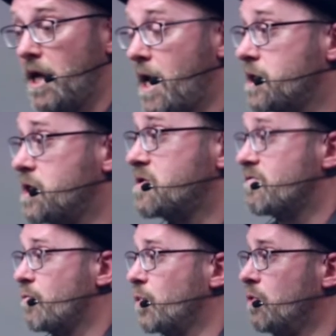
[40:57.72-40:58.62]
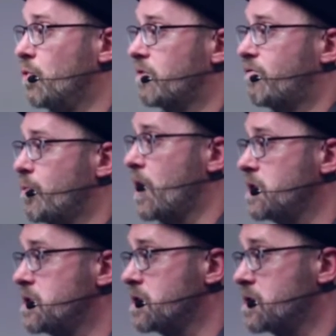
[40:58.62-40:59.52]
access if I'm going to work from
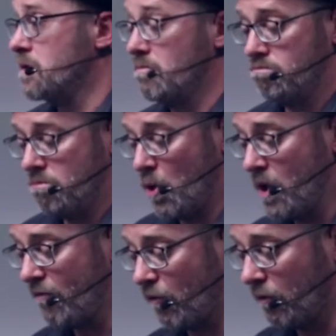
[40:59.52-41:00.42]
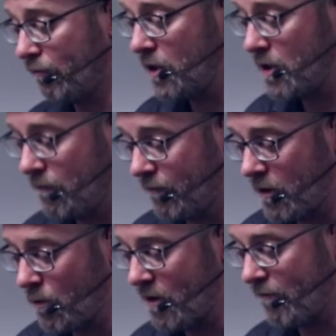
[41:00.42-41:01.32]
Knysna. So, wonderful, free
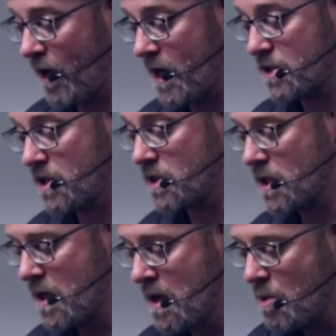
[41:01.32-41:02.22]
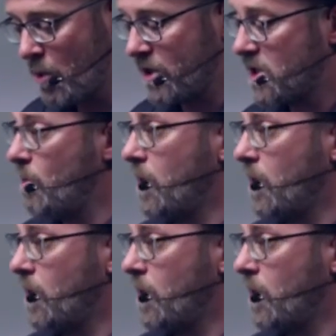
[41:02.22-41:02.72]
Wi-Fi access. By the time I